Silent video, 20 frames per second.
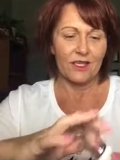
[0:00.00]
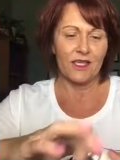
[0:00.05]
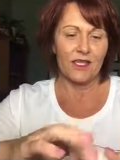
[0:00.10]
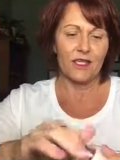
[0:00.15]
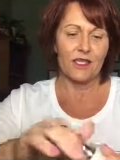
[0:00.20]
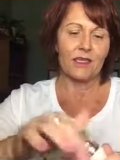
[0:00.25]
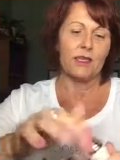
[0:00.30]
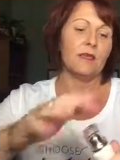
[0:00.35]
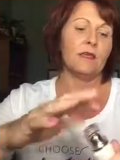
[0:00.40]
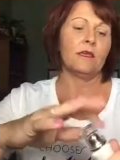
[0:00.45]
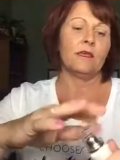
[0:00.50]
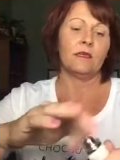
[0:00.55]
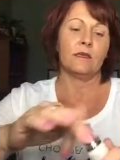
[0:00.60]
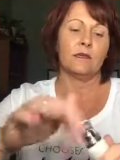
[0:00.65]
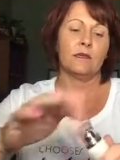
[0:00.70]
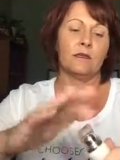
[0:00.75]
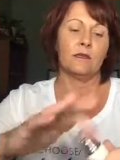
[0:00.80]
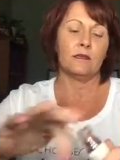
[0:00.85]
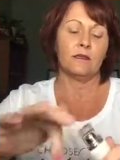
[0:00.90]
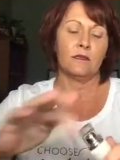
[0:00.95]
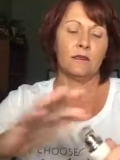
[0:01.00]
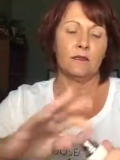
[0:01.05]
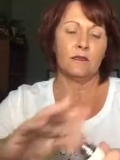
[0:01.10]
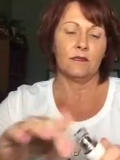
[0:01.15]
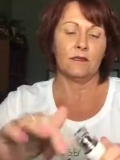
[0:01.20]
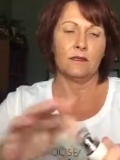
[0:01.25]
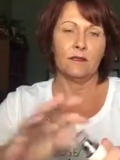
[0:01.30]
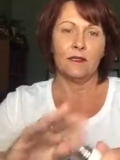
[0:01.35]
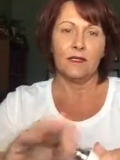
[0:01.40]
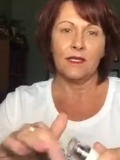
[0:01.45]
Okay.
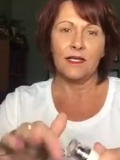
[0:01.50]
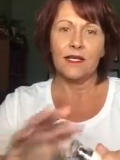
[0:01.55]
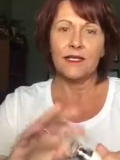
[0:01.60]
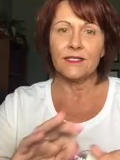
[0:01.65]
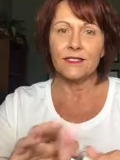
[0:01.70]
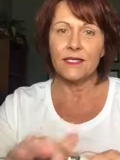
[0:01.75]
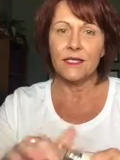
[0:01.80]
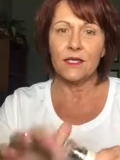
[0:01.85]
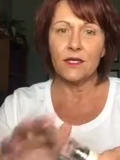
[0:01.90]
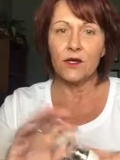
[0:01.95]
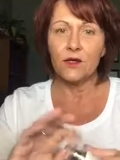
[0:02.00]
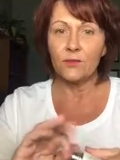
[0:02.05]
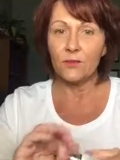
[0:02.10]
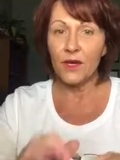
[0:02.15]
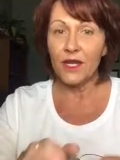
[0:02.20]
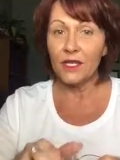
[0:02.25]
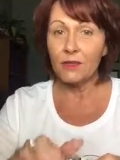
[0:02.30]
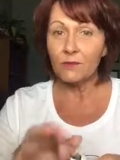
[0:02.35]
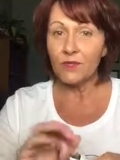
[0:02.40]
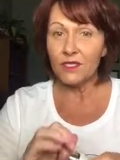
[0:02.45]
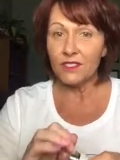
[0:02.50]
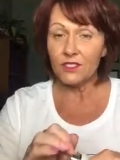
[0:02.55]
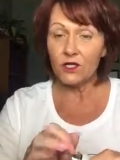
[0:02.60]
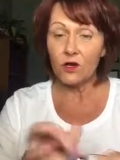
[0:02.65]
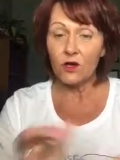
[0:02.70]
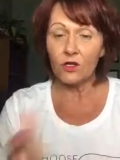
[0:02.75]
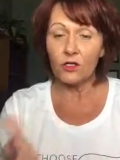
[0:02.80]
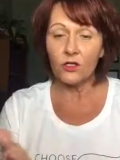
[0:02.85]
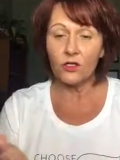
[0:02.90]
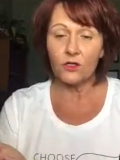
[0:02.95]
Like I said, our pigments
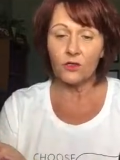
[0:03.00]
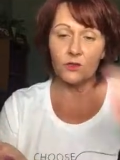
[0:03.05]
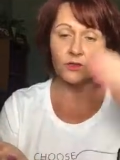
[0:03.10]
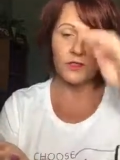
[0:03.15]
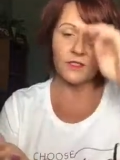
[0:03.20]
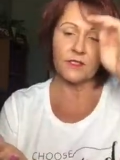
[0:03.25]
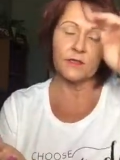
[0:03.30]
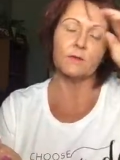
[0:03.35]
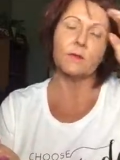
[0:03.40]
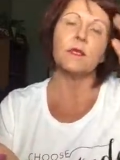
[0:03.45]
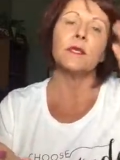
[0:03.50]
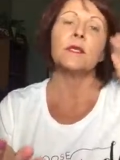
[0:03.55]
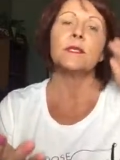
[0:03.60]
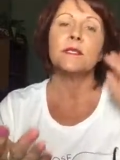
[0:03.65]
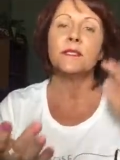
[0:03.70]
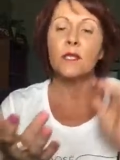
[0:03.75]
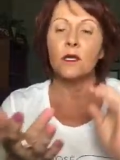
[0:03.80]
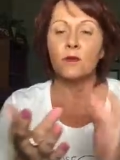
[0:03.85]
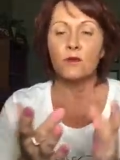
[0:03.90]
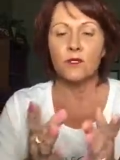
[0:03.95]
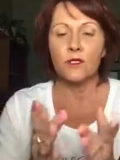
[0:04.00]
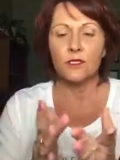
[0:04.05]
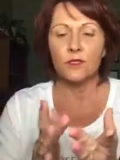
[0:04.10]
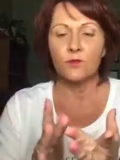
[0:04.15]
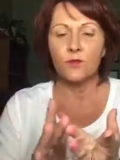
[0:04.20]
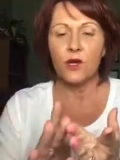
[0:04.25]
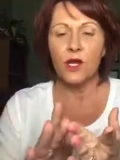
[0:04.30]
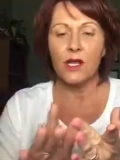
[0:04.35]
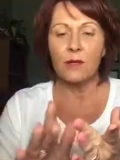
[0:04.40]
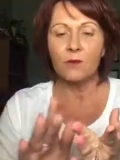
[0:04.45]
are loose, so this
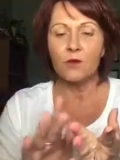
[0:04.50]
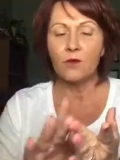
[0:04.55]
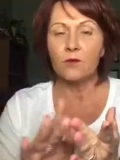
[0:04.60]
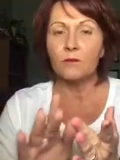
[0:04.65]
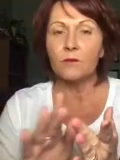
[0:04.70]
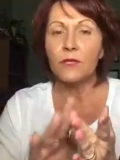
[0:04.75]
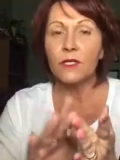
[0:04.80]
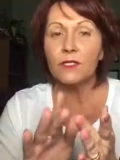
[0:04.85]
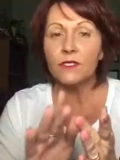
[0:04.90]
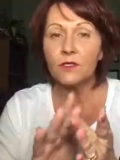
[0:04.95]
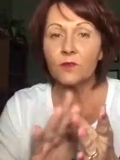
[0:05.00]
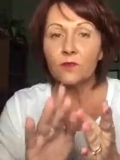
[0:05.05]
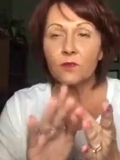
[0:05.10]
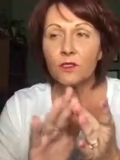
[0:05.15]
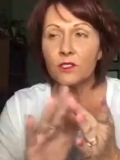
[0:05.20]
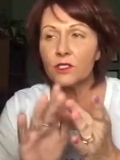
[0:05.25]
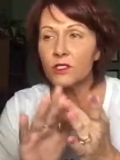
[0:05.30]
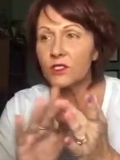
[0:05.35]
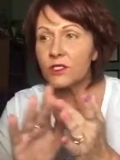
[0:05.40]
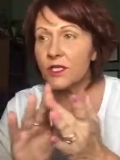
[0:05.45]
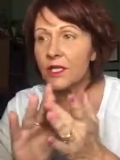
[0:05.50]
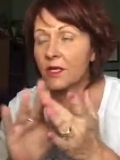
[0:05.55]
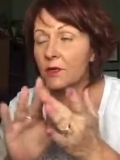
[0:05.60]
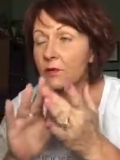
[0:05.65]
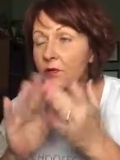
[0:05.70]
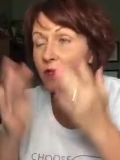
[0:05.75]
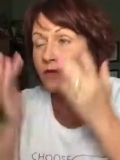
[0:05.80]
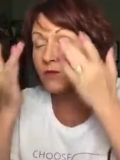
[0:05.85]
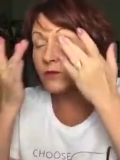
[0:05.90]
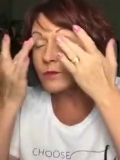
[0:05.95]
primer is going to just
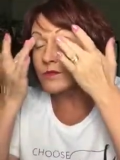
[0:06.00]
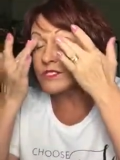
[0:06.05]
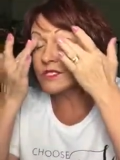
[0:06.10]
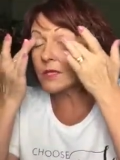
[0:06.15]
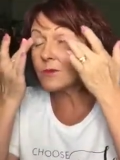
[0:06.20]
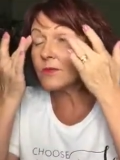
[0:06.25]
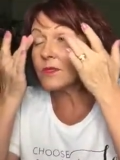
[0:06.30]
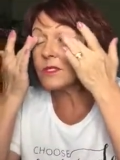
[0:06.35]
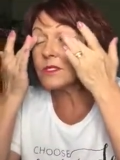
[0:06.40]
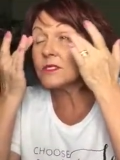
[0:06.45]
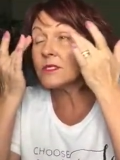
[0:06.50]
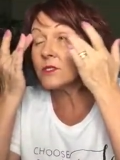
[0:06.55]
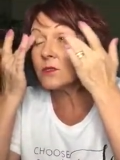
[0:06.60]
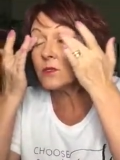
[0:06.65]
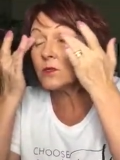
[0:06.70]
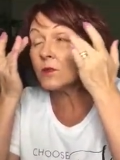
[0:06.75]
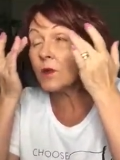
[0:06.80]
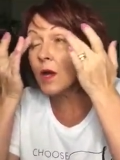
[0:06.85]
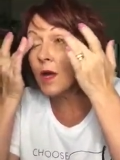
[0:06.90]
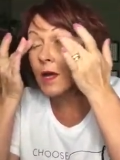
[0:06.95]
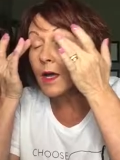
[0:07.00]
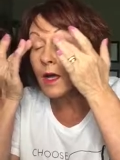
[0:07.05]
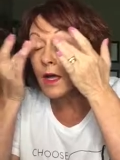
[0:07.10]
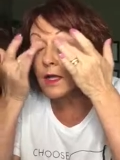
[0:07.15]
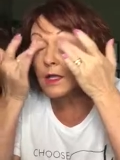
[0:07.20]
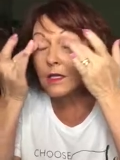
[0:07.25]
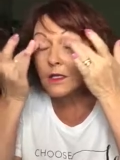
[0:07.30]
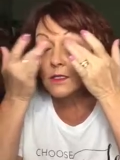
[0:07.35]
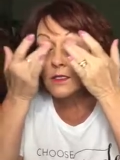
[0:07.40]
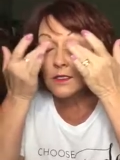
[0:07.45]
help give them something to
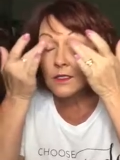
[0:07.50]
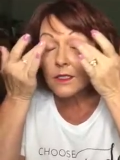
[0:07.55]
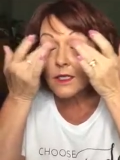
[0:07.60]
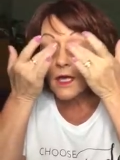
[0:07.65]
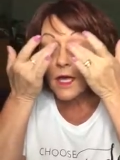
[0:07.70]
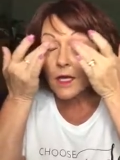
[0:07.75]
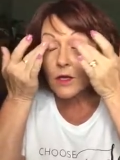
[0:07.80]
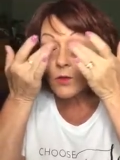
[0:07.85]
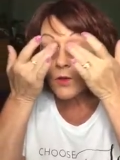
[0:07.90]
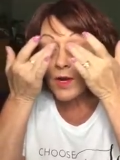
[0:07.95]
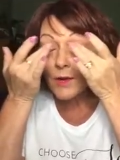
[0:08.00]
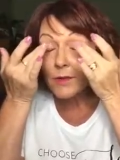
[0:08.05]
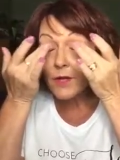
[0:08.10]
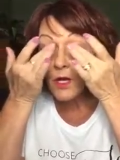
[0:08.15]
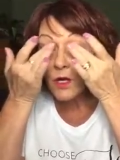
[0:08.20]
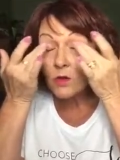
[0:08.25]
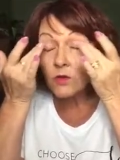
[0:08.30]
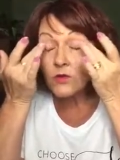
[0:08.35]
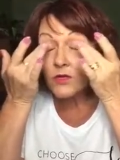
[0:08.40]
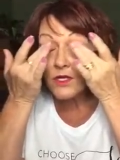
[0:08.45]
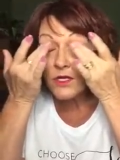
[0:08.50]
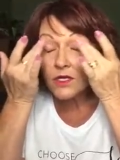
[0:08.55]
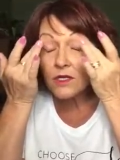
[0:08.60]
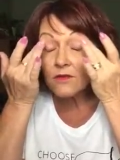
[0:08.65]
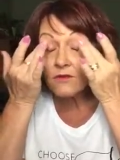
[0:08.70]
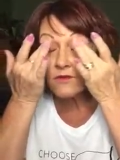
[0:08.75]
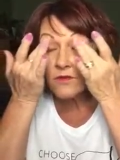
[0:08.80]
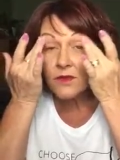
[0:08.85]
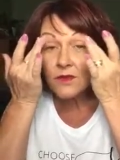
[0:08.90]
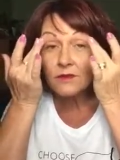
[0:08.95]
grab a hold
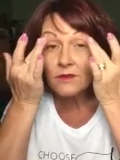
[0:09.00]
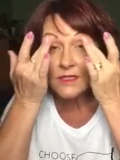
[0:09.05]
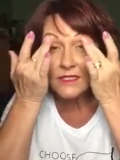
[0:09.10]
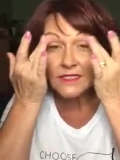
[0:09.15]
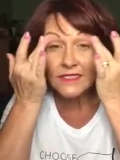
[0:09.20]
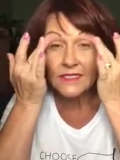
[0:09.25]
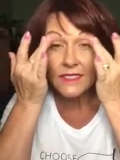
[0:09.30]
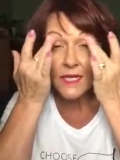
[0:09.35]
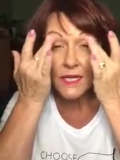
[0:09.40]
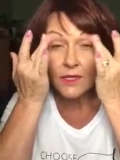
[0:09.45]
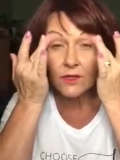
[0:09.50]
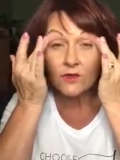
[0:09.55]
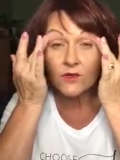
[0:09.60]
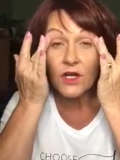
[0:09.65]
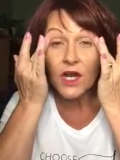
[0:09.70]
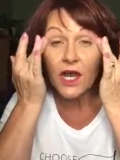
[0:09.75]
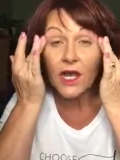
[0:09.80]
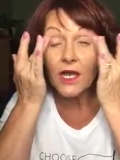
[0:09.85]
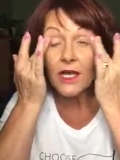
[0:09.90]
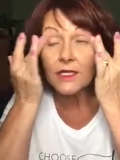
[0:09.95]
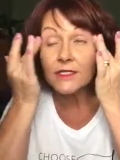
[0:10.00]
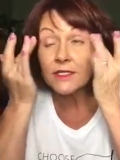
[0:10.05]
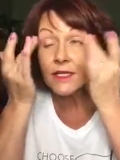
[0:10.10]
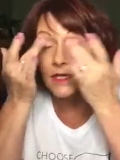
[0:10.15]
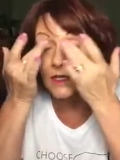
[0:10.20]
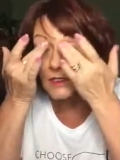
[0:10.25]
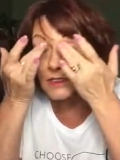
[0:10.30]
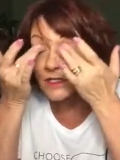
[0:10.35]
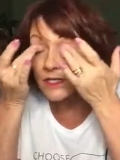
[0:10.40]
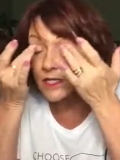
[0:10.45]
of and stay on your eyes
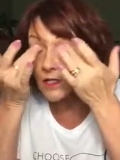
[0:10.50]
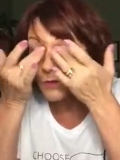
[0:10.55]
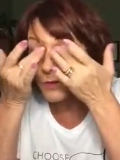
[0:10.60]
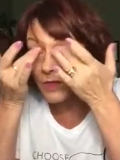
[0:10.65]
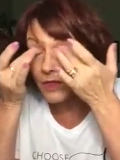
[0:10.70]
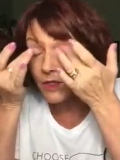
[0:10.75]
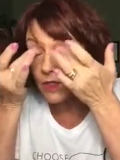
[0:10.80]
and keep